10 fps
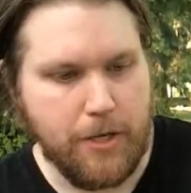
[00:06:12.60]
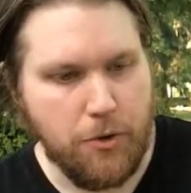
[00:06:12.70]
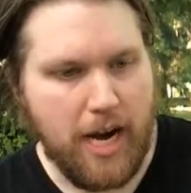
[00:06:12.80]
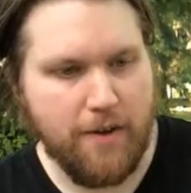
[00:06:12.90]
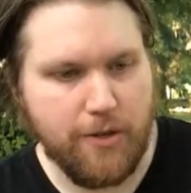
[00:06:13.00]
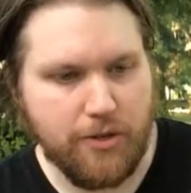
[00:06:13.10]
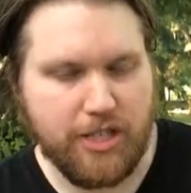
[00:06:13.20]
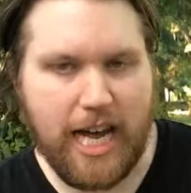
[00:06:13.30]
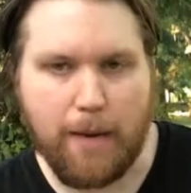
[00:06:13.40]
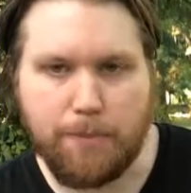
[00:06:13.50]
you have those
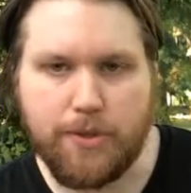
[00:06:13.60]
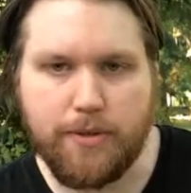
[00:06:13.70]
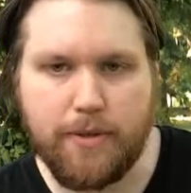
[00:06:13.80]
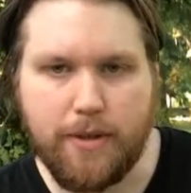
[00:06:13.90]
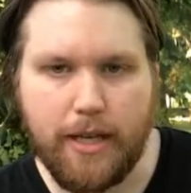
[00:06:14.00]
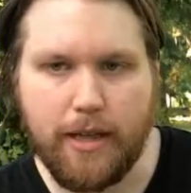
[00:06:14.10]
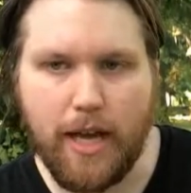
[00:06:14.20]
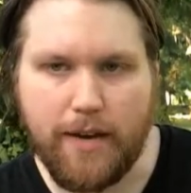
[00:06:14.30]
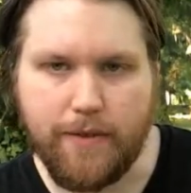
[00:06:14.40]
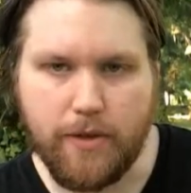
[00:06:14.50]
gaps in
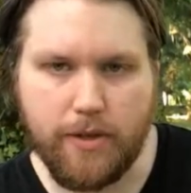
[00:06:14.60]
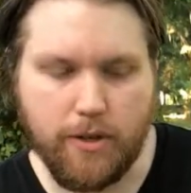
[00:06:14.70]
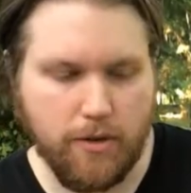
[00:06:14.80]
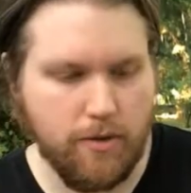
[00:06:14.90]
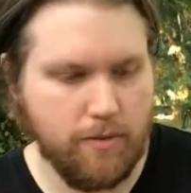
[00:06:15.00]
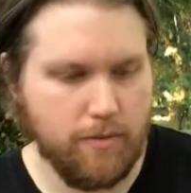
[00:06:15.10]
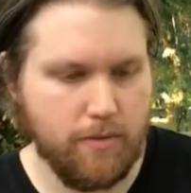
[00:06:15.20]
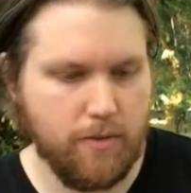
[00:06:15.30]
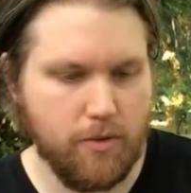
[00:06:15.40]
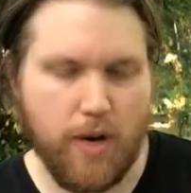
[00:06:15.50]
life, those little
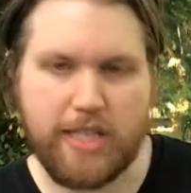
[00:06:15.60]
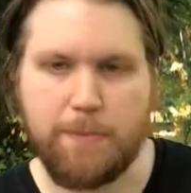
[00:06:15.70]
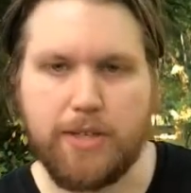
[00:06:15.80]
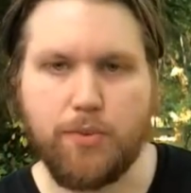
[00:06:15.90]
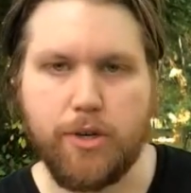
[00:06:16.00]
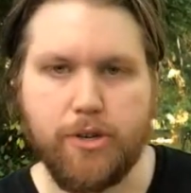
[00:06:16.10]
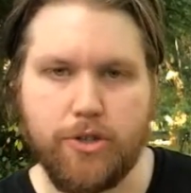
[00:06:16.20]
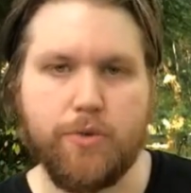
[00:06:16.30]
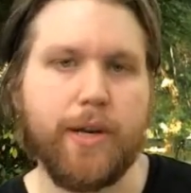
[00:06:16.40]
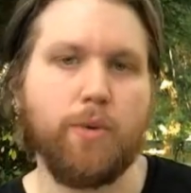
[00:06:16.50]
respites where you're
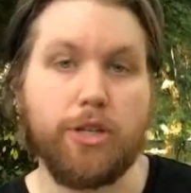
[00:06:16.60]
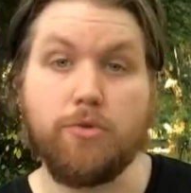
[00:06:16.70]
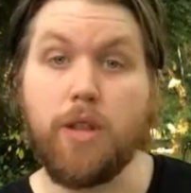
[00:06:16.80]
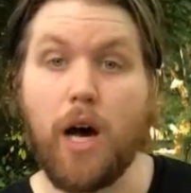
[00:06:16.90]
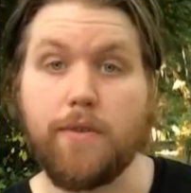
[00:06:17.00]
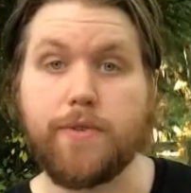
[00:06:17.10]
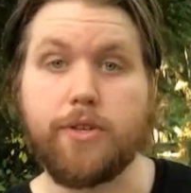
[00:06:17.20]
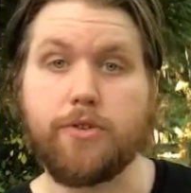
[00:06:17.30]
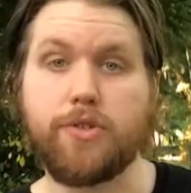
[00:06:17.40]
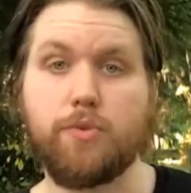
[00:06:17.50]
doing what you love
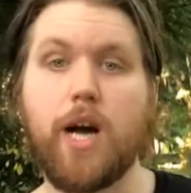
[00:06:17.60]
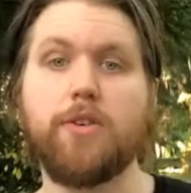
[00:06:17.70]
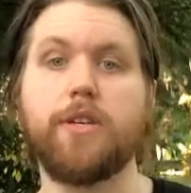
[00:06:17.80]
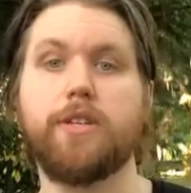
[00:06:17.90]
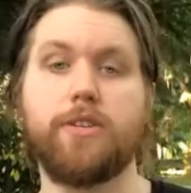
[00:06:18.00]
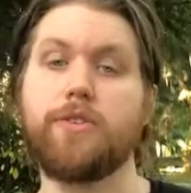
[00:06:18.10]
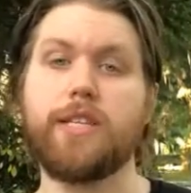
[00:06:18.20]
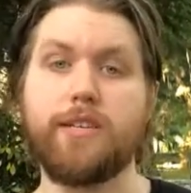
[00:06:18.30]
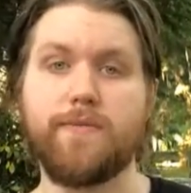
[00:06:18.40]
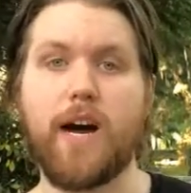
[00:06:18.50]
and you're surrounded and you're in
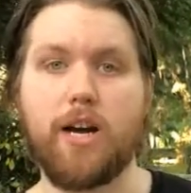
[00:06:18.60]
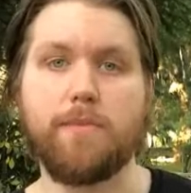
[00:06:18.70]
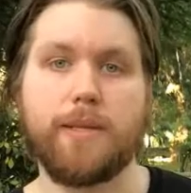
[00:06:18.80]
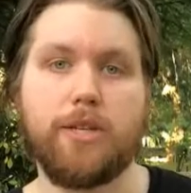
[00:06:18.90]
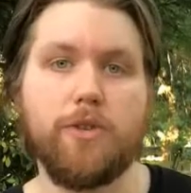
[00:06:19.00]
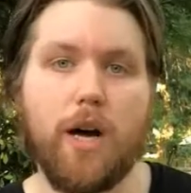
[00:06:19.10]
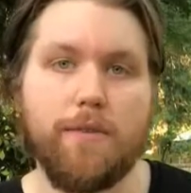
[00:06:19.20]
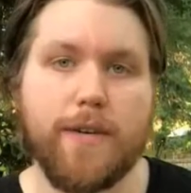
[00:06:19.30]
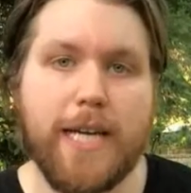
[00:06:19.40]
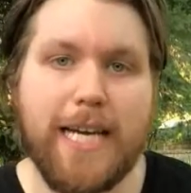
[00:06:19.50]
the environment that you
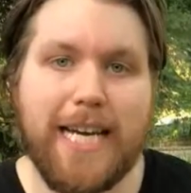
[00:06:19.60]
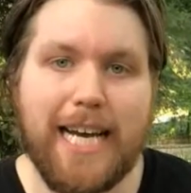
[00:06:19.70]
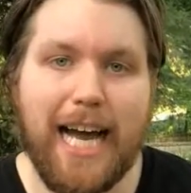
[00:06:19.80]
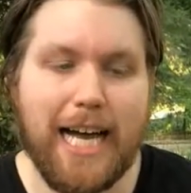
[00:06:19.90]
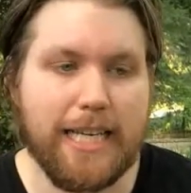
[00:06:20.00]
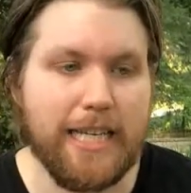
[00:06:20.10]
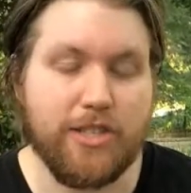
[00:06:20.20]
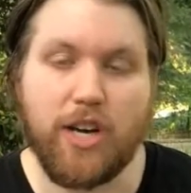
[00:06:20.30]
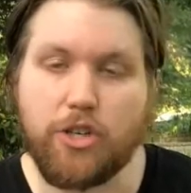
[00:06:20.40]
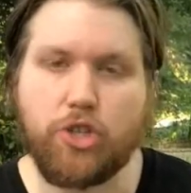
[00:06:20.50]
love, and
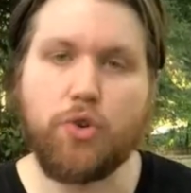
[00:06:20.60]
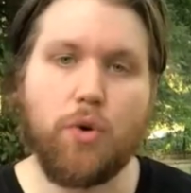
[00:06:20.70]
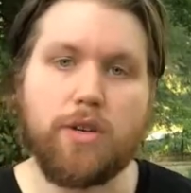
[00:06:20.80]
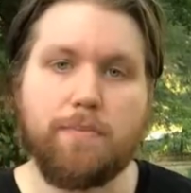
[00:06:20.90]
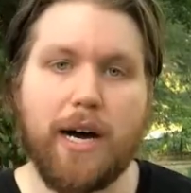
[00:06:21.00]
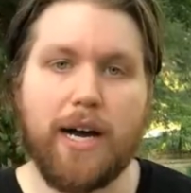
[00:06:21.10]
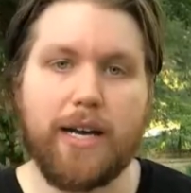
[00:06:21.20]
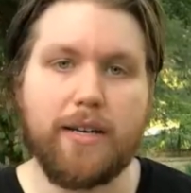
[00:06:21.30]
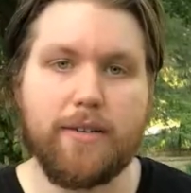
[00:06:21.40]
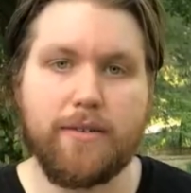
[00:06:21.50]
it's cut short
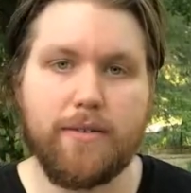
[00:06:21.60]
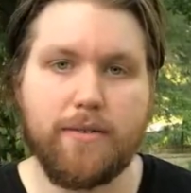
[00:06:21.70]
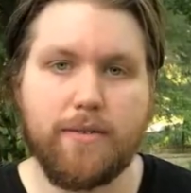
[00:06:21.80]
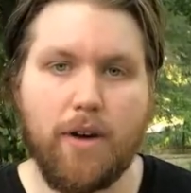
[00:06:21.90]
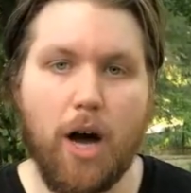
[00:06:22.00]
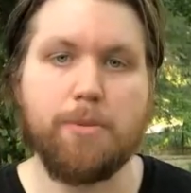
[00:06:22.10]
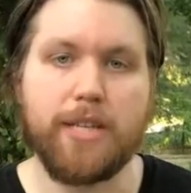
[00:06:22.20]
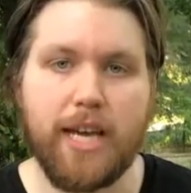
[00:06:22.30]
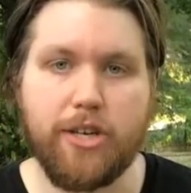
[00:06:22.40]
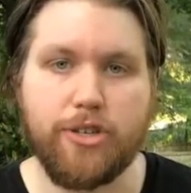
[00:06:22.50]
by
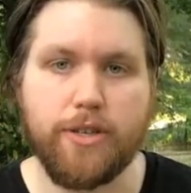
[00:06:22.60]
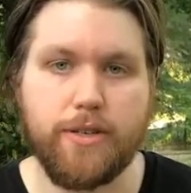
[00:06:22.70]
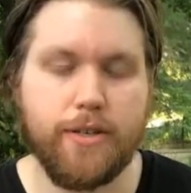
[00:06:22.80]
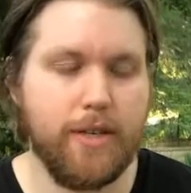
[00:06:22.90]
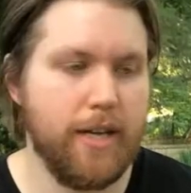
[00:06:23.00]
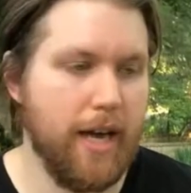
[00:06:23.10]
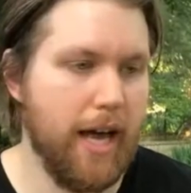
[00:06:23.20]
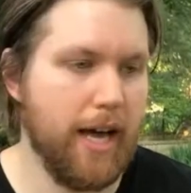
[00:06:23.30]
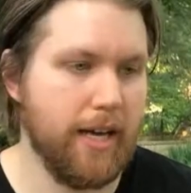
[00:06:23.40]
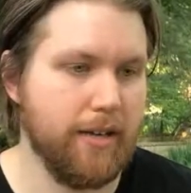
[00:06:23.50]
obligation
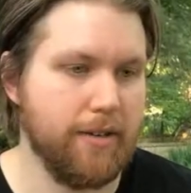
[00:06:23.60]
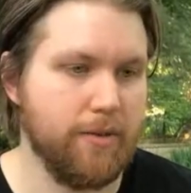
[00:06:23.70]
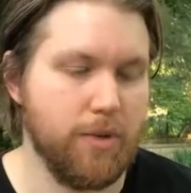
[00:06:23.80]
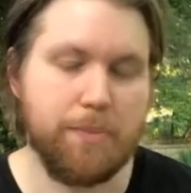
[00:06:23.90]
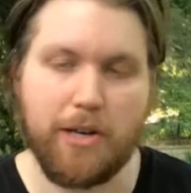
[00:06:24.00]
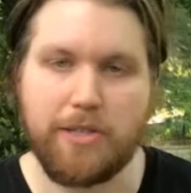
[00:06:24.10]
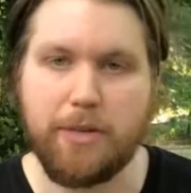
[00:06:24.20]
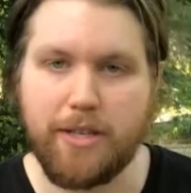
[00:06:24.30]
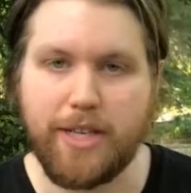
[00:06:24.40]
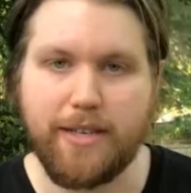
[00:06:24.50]
and
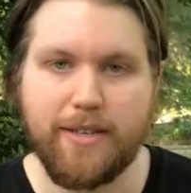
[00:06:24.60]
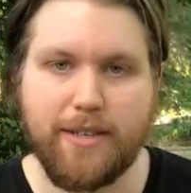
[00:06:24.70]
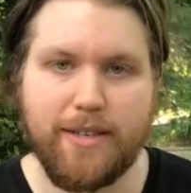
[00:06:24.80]
responsibility.